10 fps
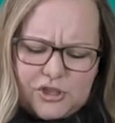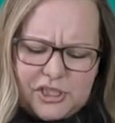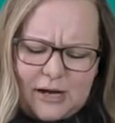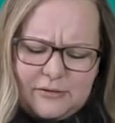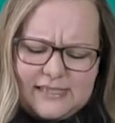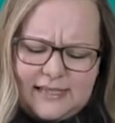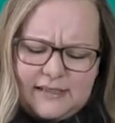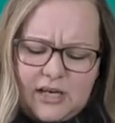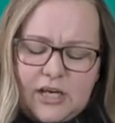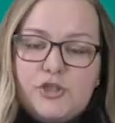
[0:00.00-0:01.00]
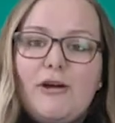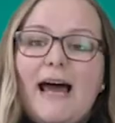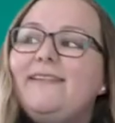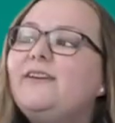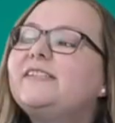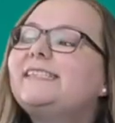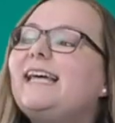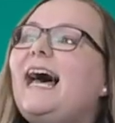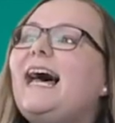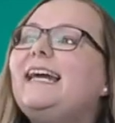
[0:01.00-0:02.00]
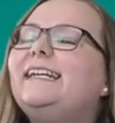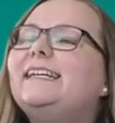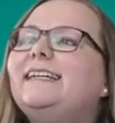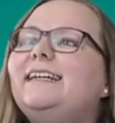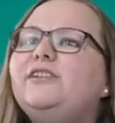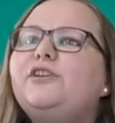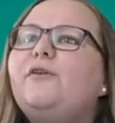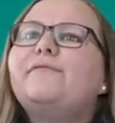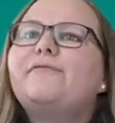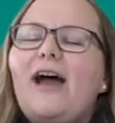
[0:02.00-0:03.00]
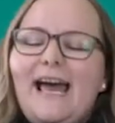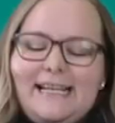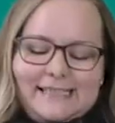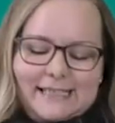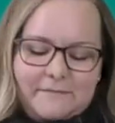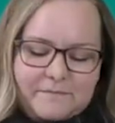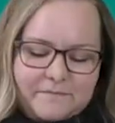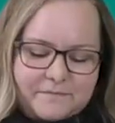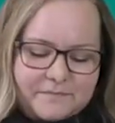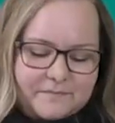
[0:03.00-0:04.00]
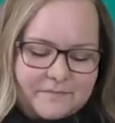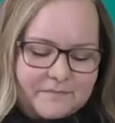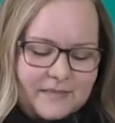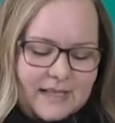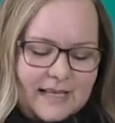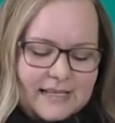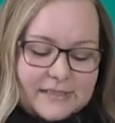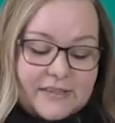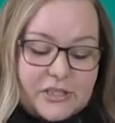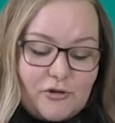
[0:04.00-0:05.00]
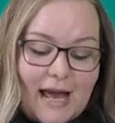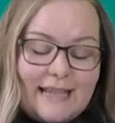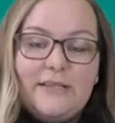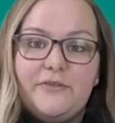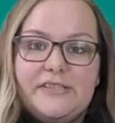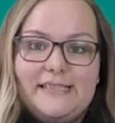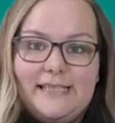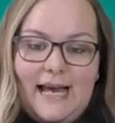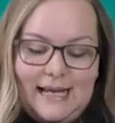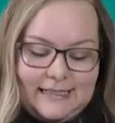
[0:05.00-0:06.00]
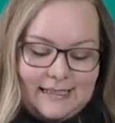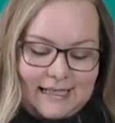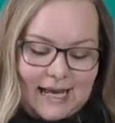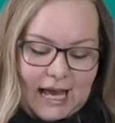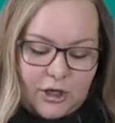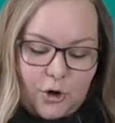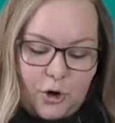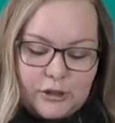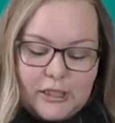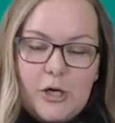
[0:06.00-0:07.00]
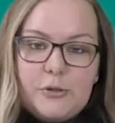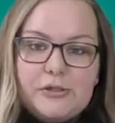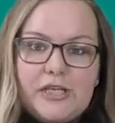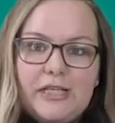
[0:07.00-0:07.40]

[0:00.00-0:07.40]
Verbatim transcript: shouted, Try the other side! Don't fret! So they tried the other side and caught loads